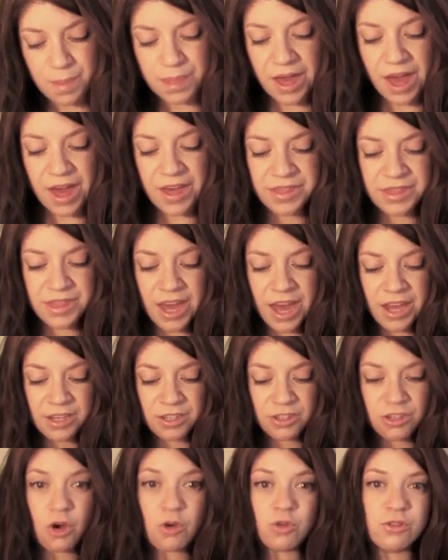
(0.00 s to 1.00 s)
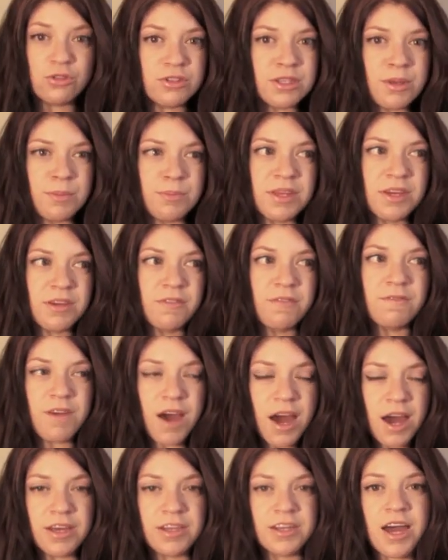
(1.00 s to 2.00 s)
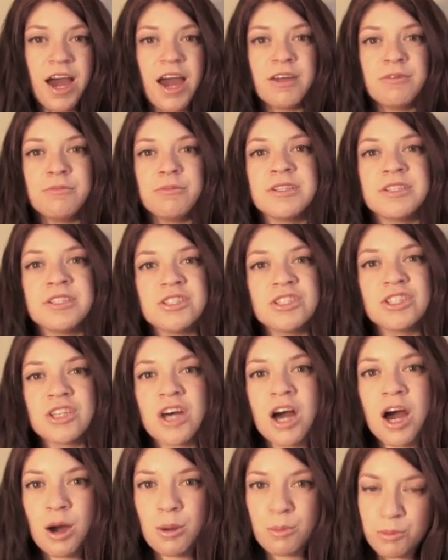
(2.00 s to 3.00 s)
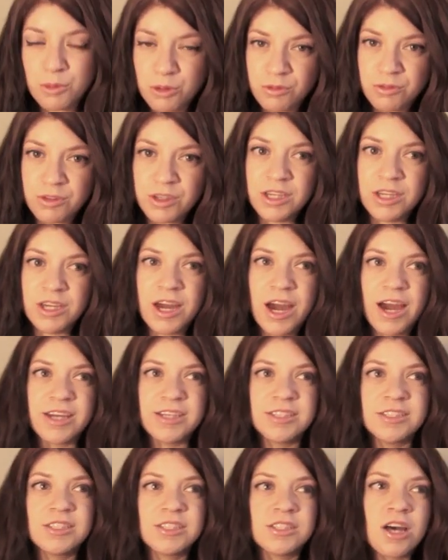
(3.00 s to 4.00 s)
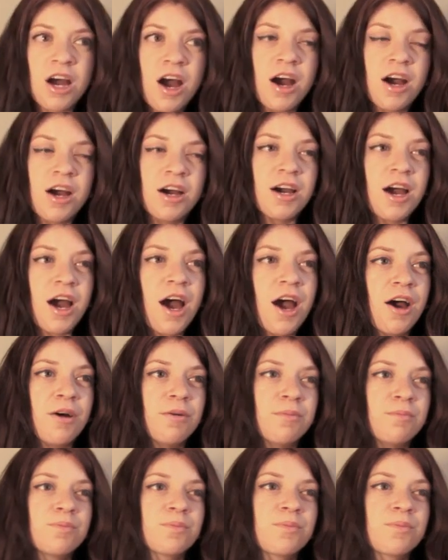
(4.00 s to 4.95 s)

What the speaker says: and then go do something fun. I went and saw a movie. I saw,